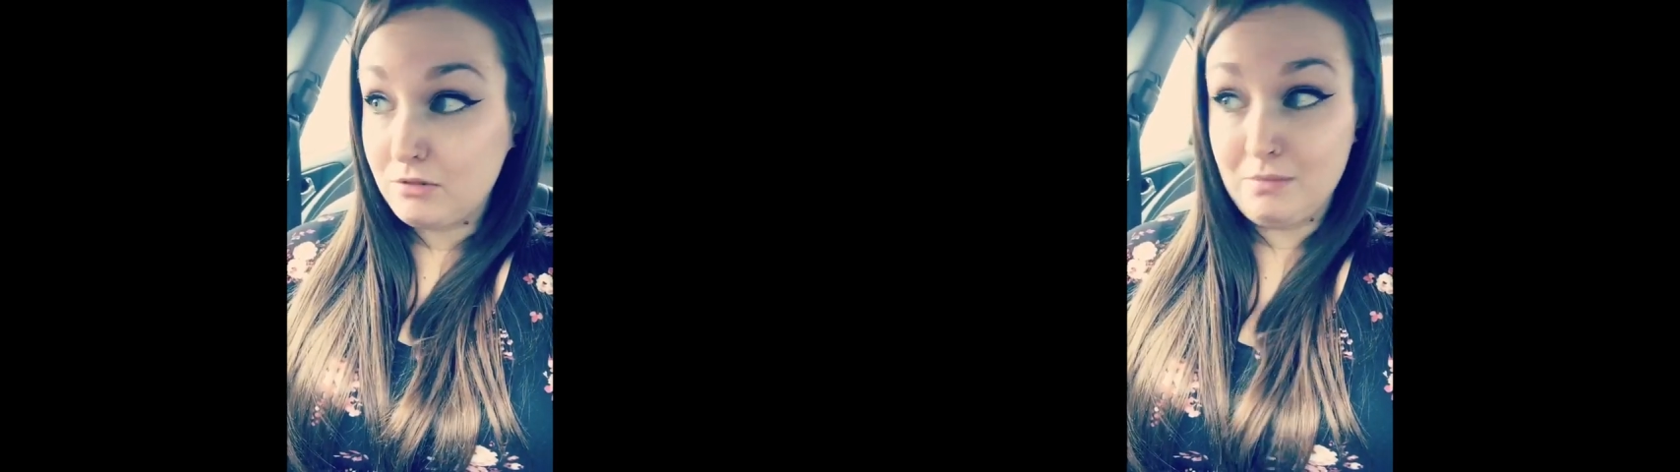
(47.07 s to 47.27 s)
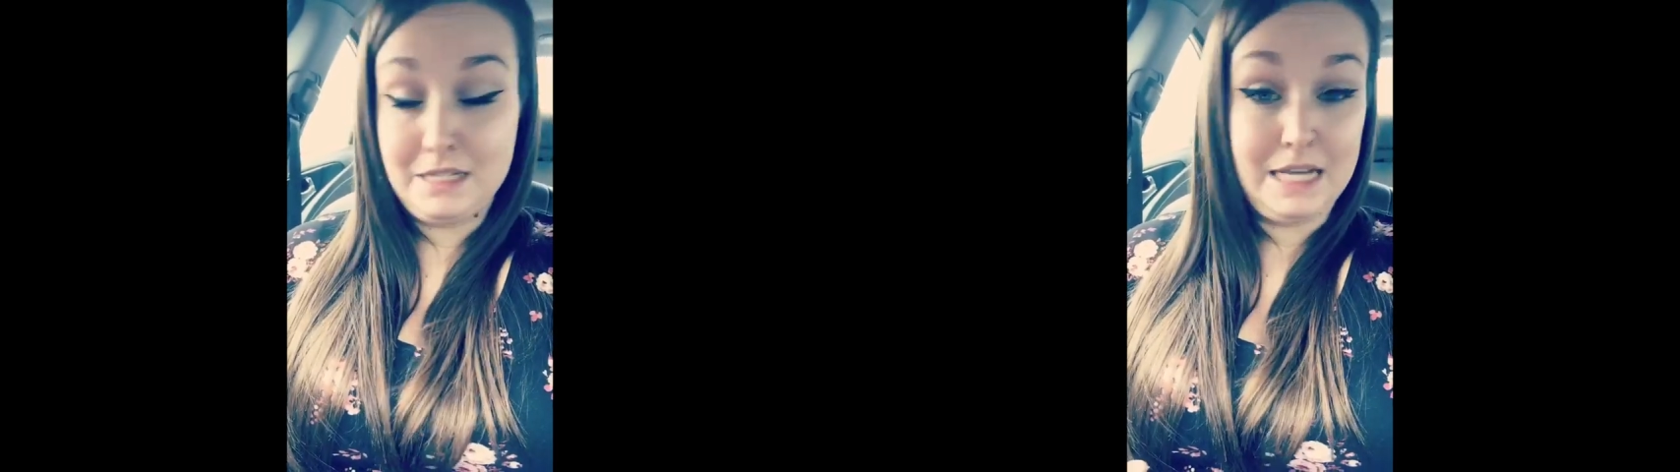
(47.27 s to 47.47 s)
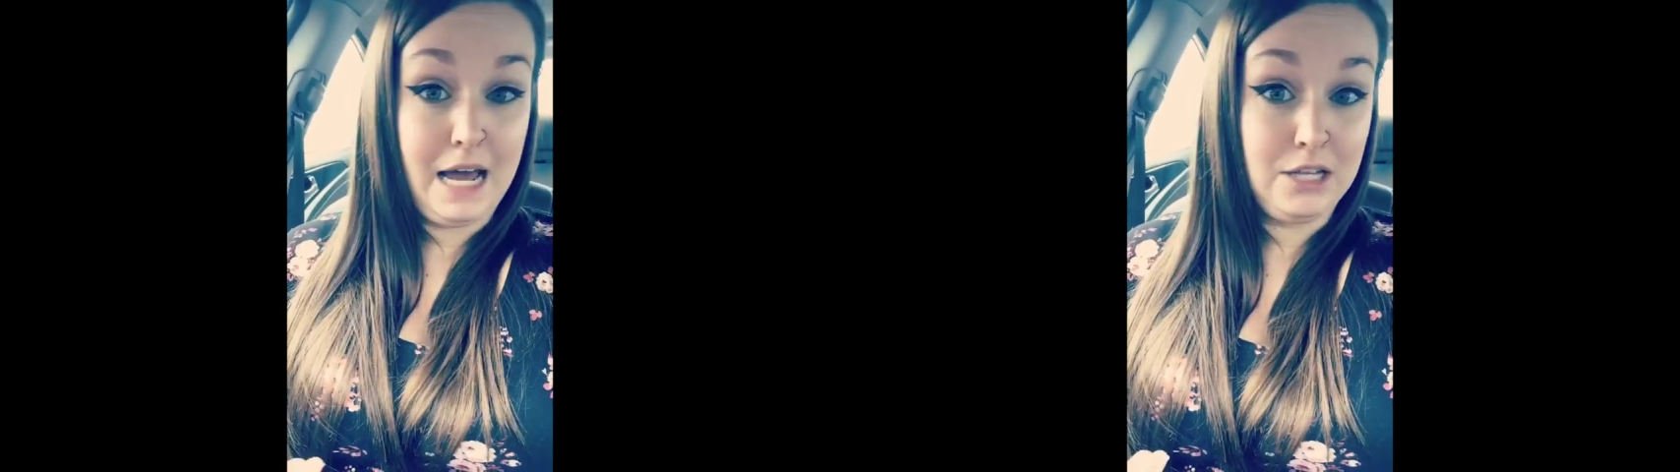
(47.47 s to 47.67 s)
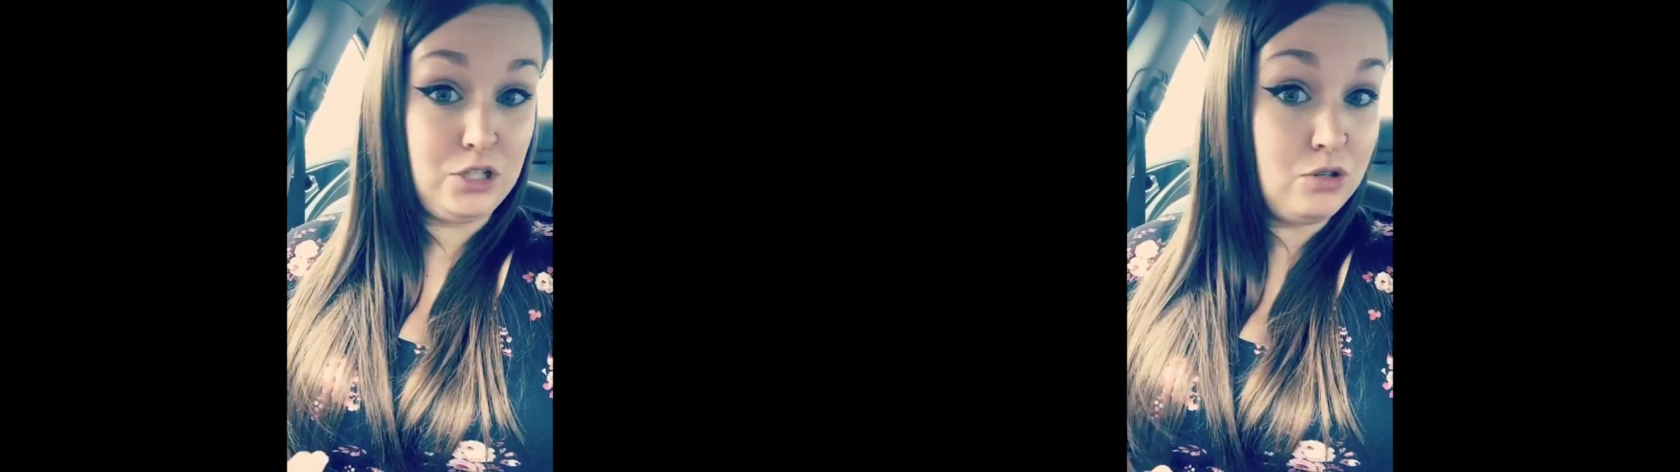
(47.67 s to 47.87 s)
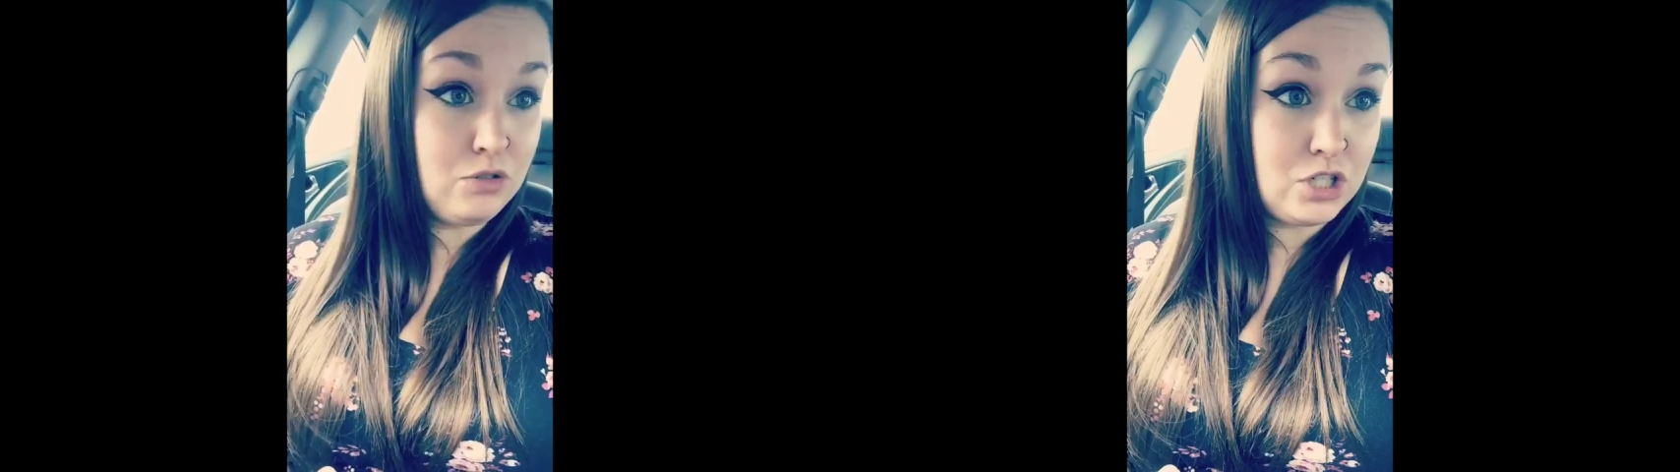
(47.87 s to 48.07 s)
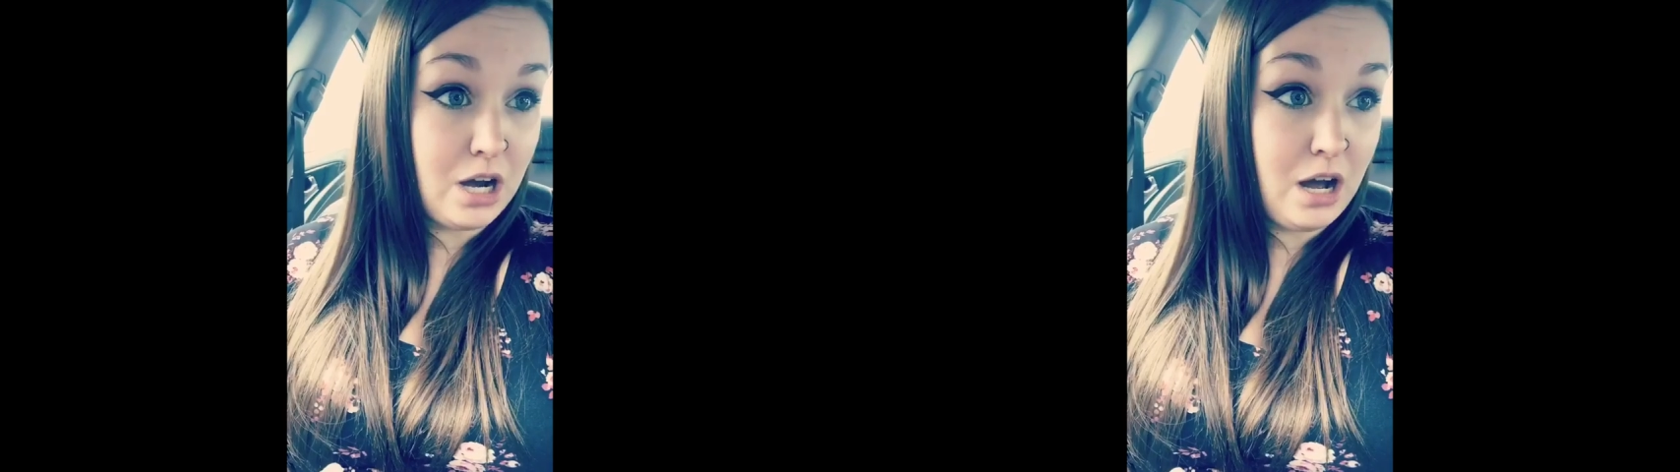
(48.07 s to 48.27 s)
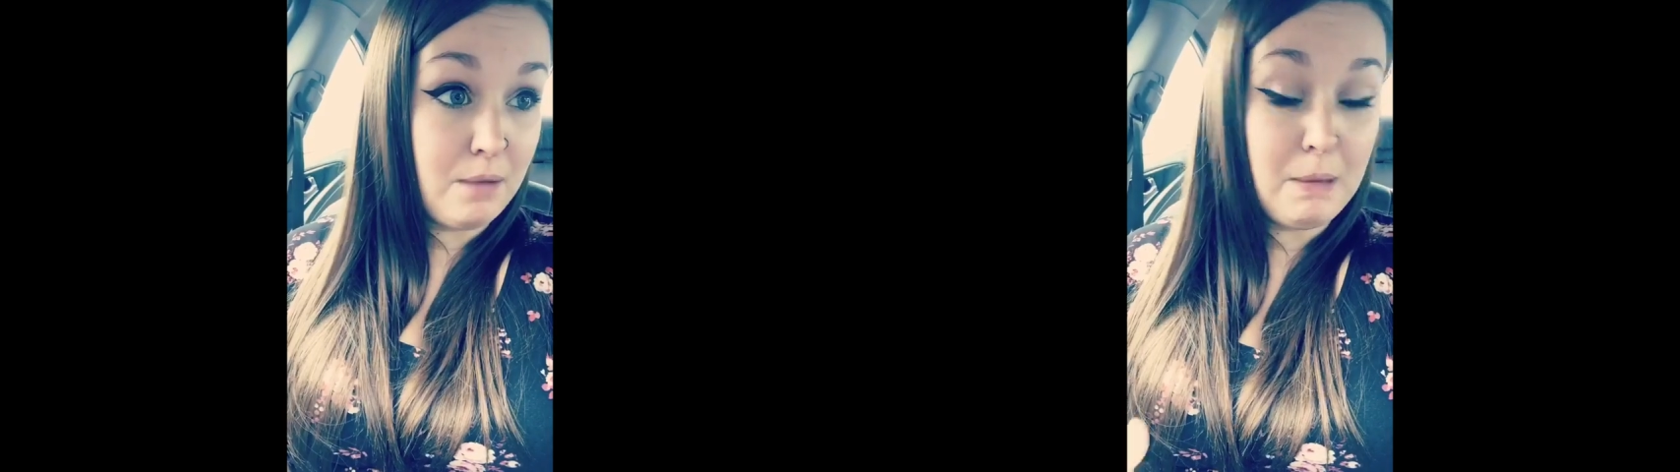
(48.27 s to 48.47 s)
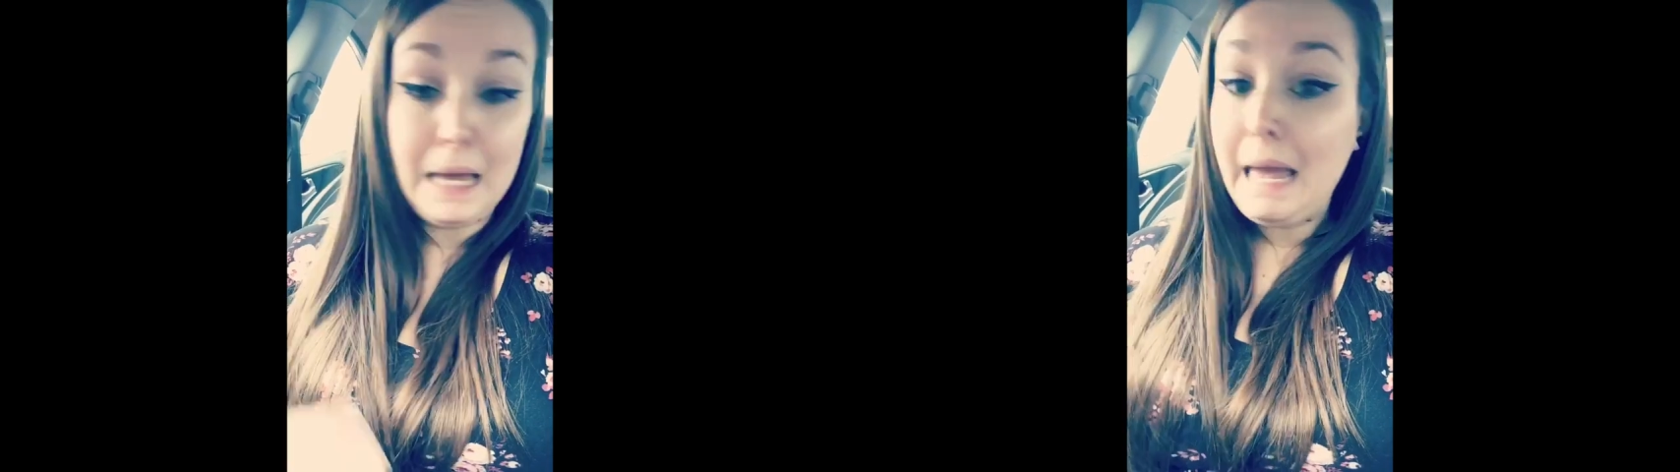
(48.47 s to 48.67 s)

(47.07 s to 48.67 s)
from the tattoo shop?